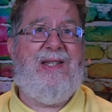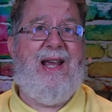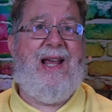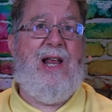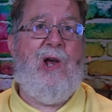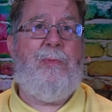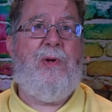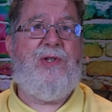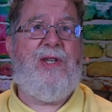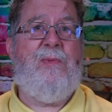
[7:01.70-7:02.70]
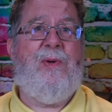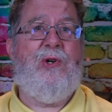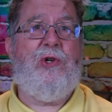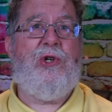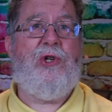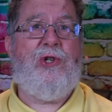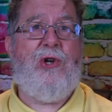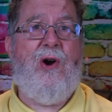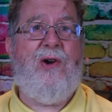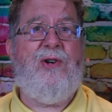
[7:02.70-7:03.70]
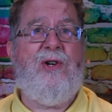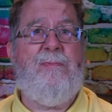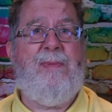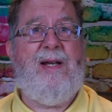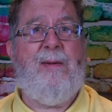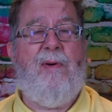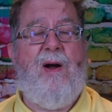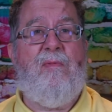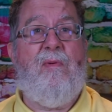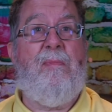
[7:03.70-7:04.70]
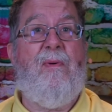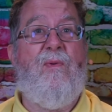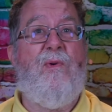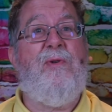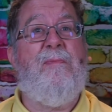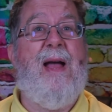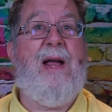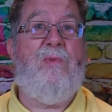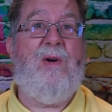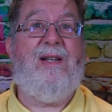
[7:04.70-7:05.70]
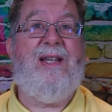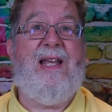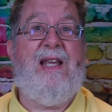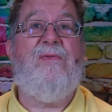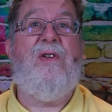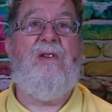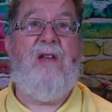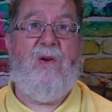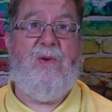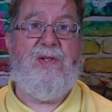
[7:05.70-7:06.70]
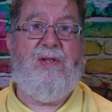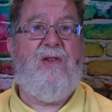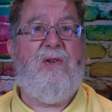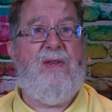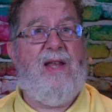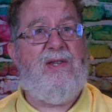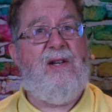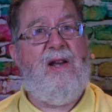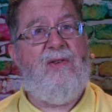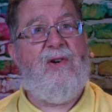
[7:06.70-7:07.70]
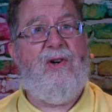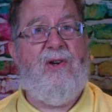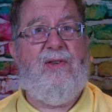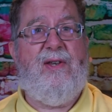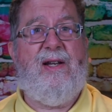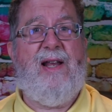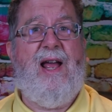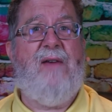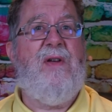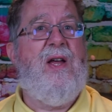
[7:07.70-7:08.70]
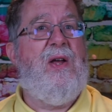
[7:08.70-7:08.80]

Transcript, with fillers: it can help you see when there's starting to be a problem before you may really even notice it. So that's another good thing to have.